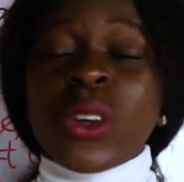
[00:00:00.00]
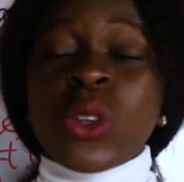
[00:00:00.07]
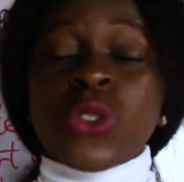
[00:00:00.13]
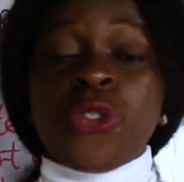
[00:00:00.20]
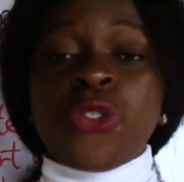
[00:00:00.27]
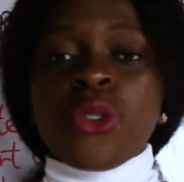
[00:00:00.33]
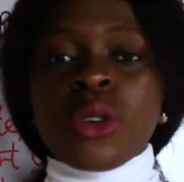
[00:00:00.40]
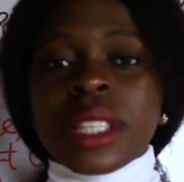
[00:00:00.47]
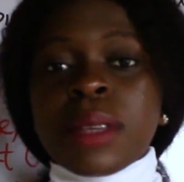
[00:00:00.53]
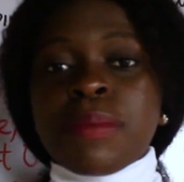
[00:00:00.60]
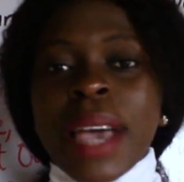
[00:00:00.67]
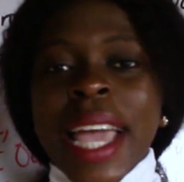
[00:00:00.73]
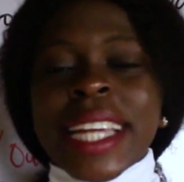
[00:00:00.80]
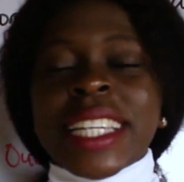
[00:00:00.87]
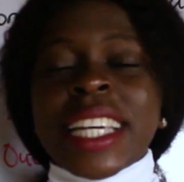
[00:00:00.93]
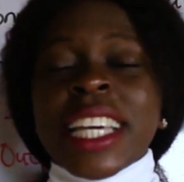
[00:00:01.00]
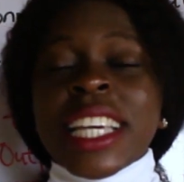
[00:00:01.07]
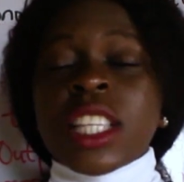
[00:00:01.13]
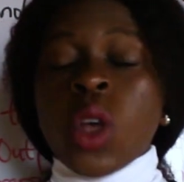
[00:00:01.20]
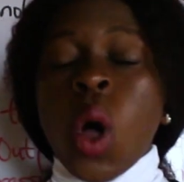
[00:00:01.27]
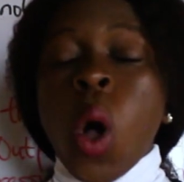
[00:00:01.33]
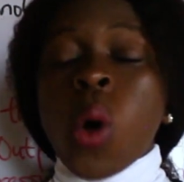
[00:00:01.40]
note, furosemide
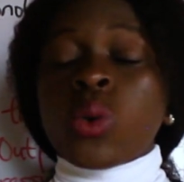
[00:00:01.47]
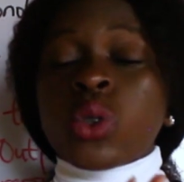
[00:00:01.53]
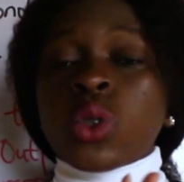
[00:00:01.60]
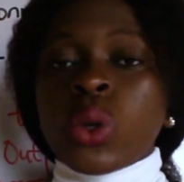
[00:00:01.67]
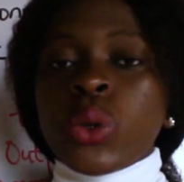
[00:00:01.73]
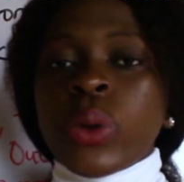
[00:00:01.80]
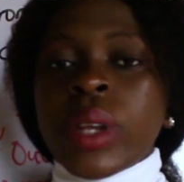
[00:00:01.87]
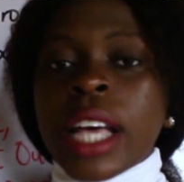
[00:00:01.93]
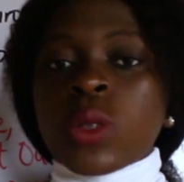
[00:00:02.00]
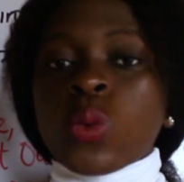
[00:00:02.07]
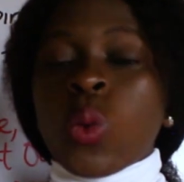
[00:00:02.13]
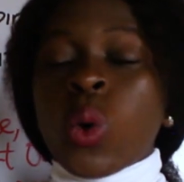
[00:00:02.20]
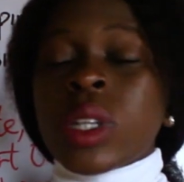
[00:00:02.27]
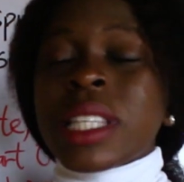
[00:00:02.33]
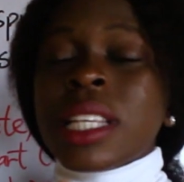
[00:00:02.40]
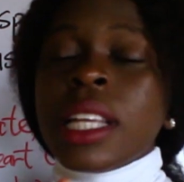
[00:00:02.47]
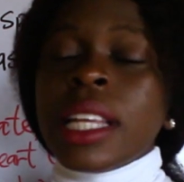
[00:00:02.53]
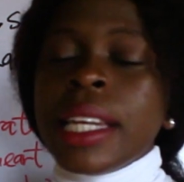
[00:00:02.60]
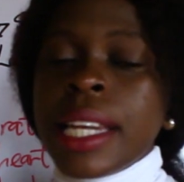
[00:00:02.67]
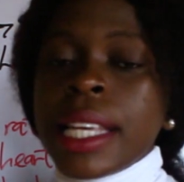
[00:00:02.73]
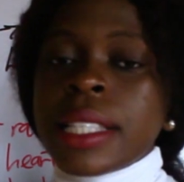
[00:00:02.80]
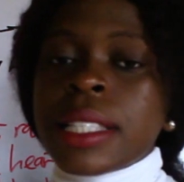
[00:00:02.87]
is also known as what?
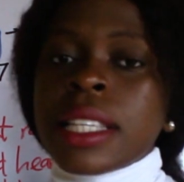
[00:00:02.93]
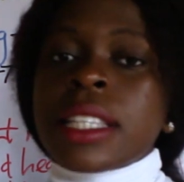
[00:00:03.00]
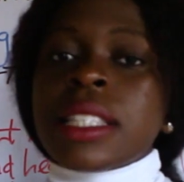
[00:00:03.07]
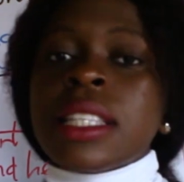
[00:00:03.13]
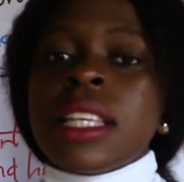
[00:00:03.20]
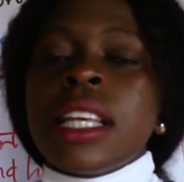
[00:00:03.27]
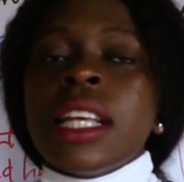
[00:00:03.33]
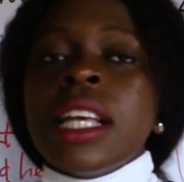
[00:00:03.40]
Lasix.